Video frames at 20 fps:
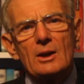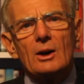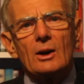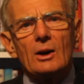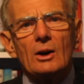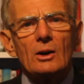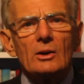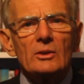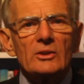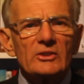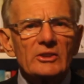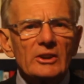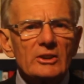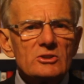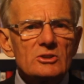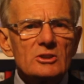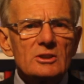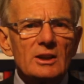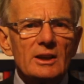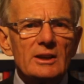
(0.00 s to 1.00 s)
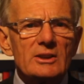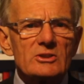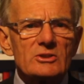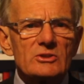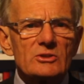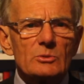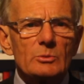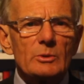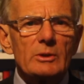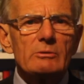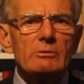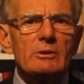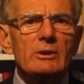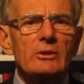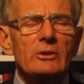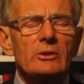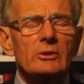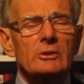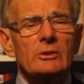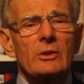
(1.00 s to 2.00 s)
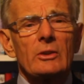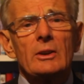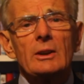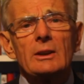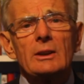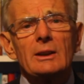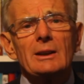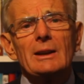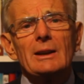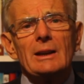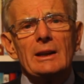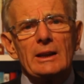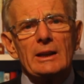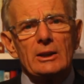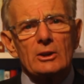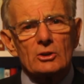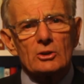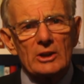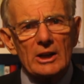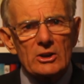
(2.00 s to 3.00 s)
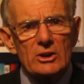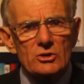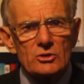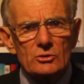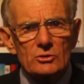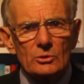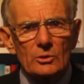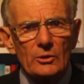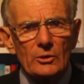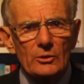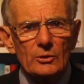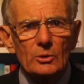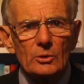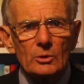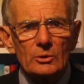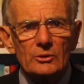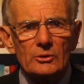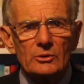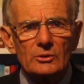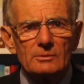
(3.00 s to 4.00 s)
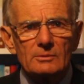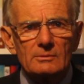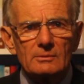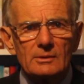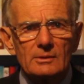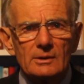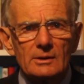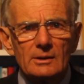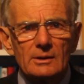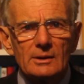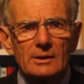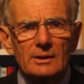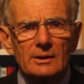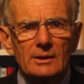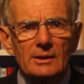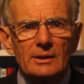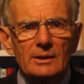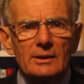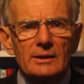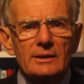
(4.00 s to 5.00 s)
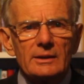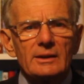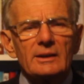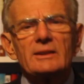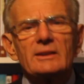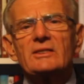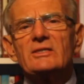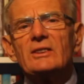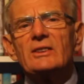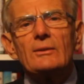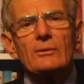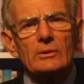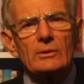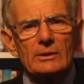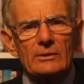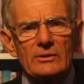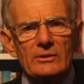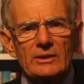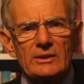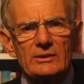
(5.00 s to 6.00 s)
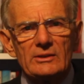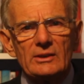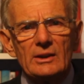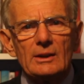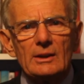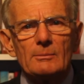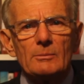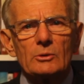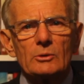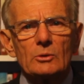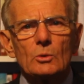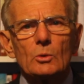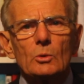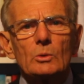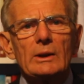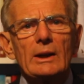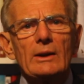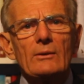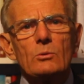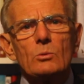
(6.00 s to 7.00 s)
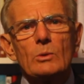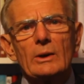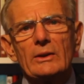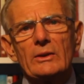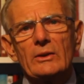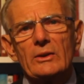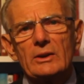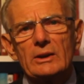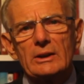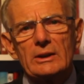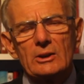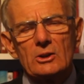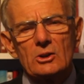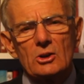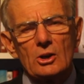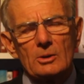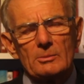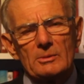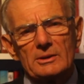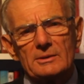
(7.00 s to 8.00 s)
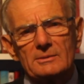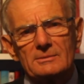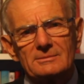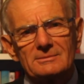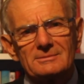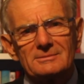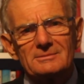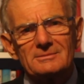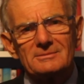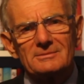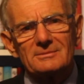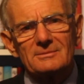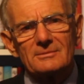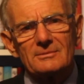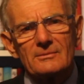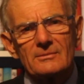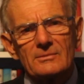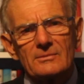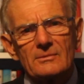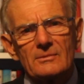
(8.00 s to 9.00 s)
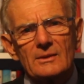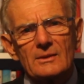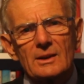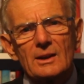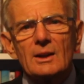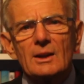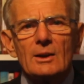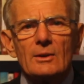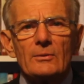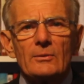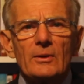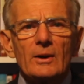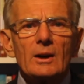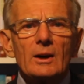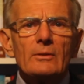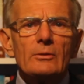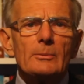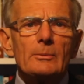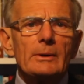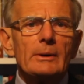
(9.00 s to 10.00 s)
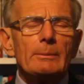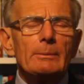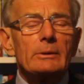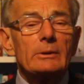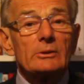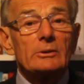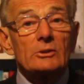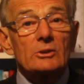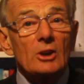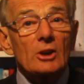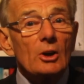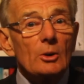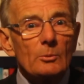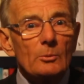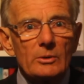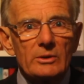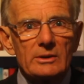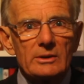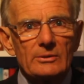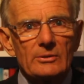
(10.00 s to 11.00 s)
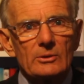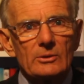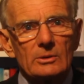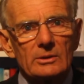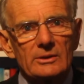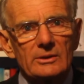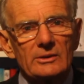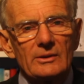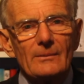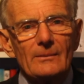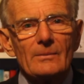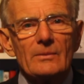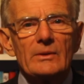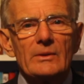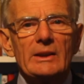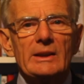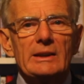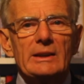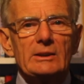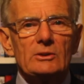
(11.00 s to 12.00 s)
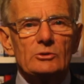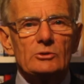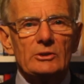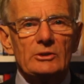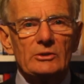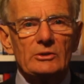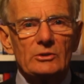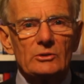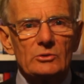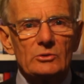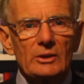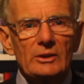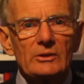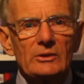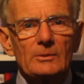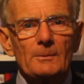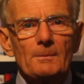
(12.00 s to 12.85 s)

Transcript: On such occasions, we risk thinking irrational thoughts. There are several of these, but all have one thing in common. Far from helping us cope with difficulties, they increase stress,